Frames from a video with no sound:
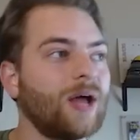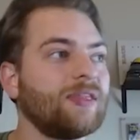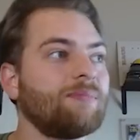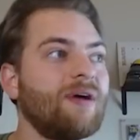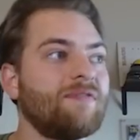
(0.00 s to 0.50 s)
I
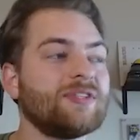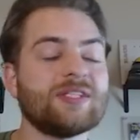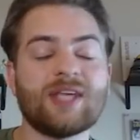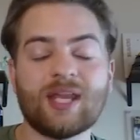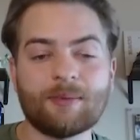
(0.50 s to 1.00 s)
think Memphis
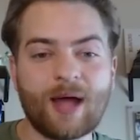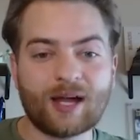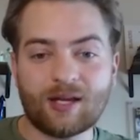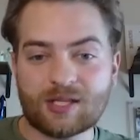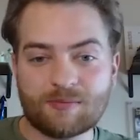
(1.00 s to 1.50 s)
is getting
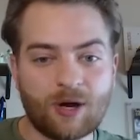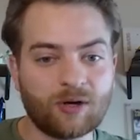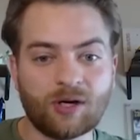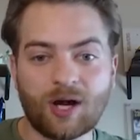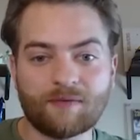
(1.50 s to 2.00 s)
back into this
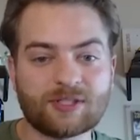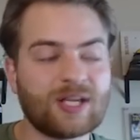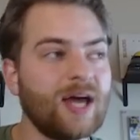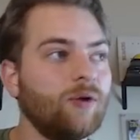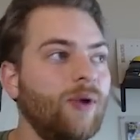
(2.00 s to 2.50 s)
American Conference
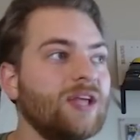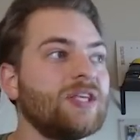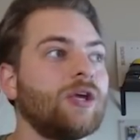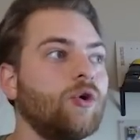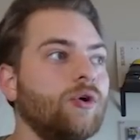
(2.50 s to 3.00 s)
title race.
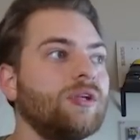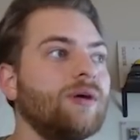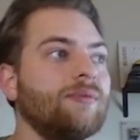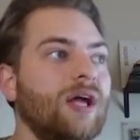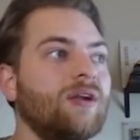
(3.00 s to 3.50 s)
It could
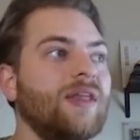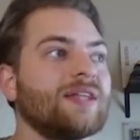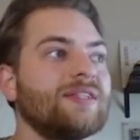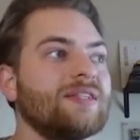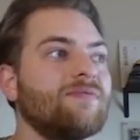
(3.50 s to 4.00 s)
come down to
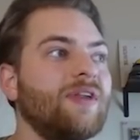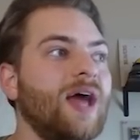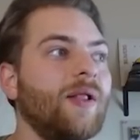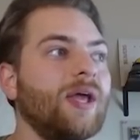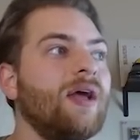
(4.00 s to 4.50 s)
that season
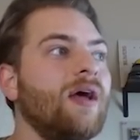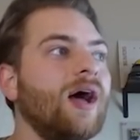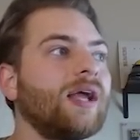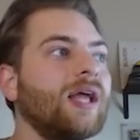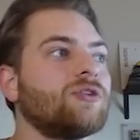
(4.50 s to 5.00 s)
finale
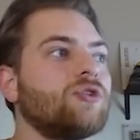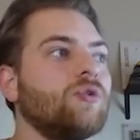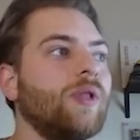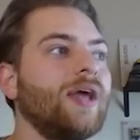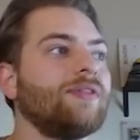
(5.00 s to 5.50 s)
against
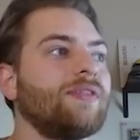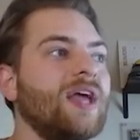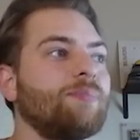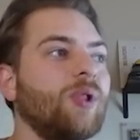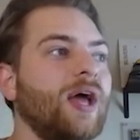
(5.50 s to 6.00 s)
Tulane that
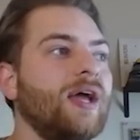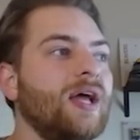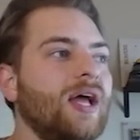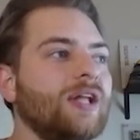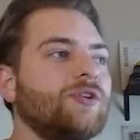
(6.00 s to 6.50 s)
they play
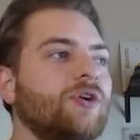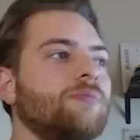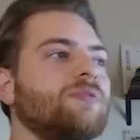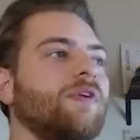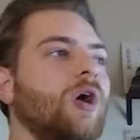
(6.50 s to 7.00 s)
in
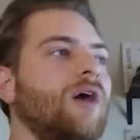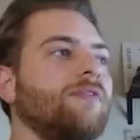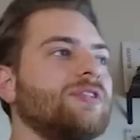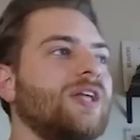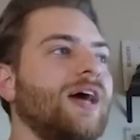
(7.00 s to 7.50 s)
terms of a
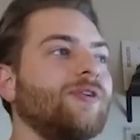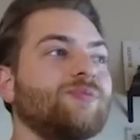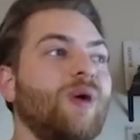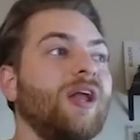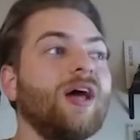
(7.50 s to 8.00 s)
conference title
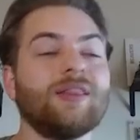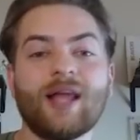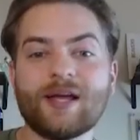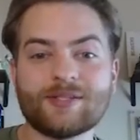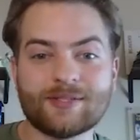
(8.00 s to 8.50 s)
spot,
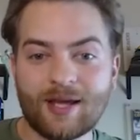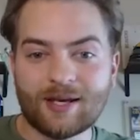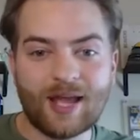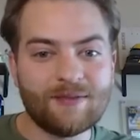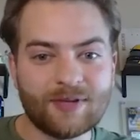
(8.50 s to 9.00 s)
unless
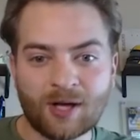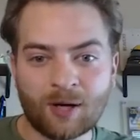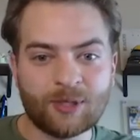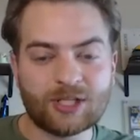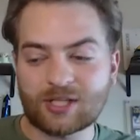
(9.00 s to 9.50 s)
Navy and
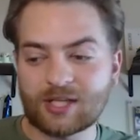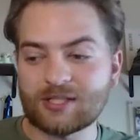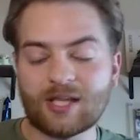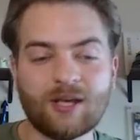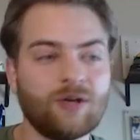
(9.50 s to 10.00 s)
Army just
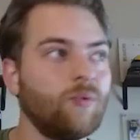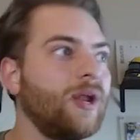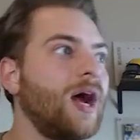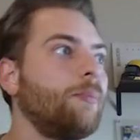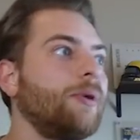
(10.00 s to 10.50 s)
continue to
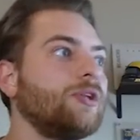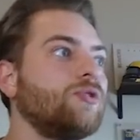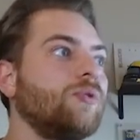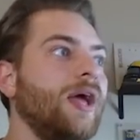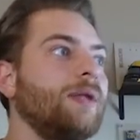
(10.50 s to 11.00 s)
win out. But
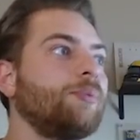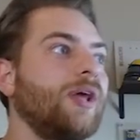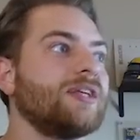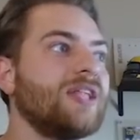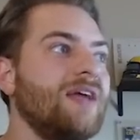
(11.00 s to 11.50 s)
Tulane
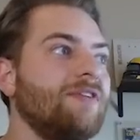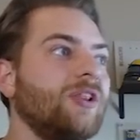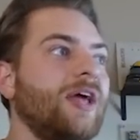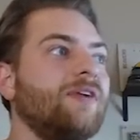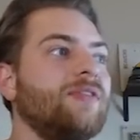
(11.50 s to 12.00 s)
plays Navy
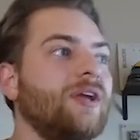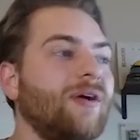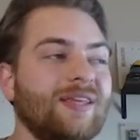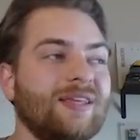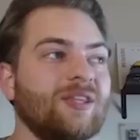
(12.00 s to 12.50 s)
later in the year.
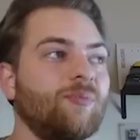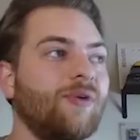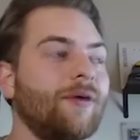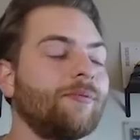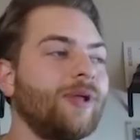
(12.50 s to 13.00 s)
I think they'll
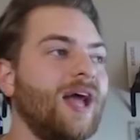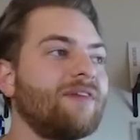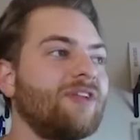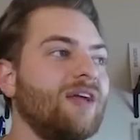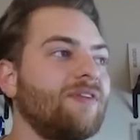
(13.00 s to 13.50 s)
probably
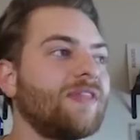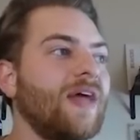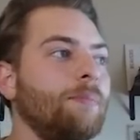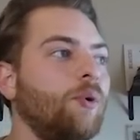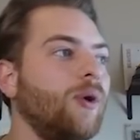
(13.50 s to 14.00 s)
have Navy at
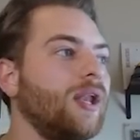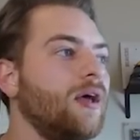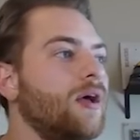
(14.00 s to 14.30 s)
that point.